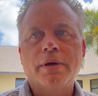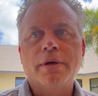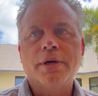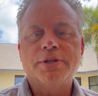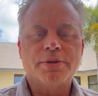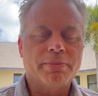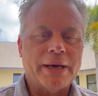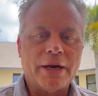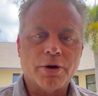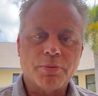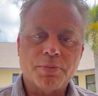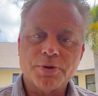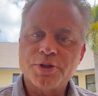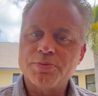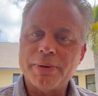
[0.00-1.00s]
It's a matter
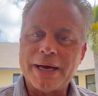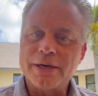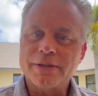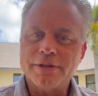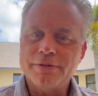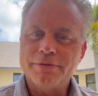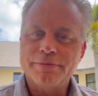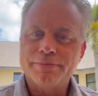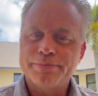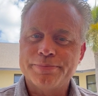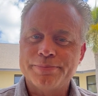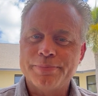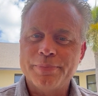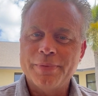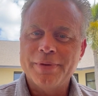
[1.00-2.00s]
of perspective.
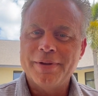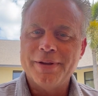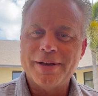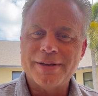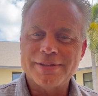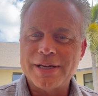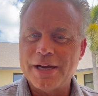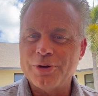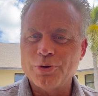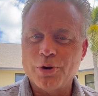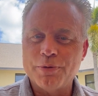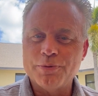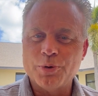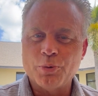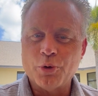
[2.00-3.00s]
As I
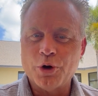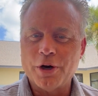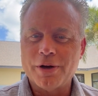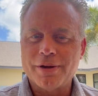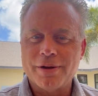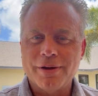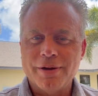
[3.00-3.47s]
drove to work,